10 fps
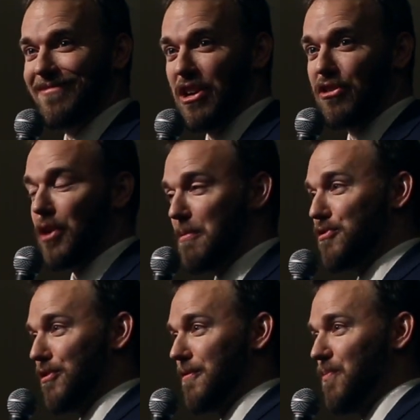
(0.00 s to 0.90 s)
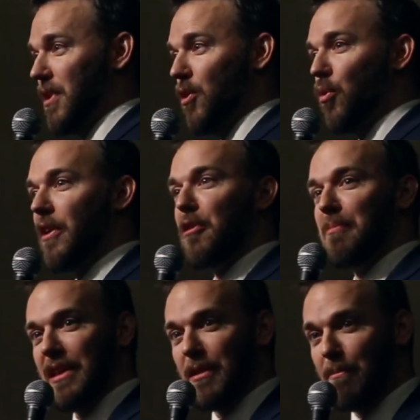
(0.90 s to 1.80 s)
in Scripture, whether it
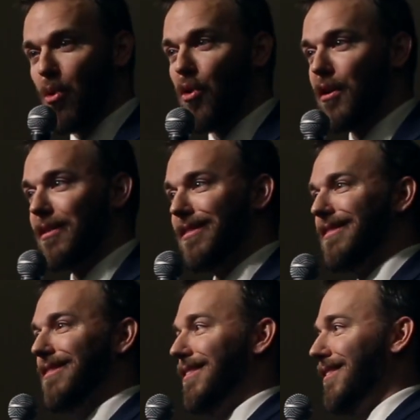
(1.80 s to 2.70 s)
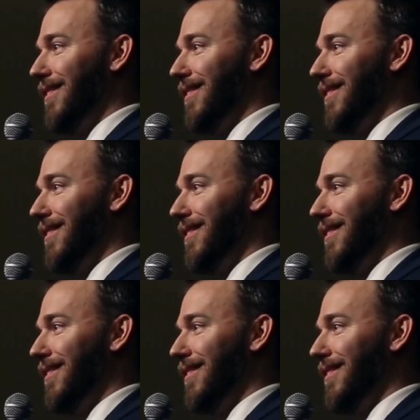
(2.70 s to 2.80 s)
be the born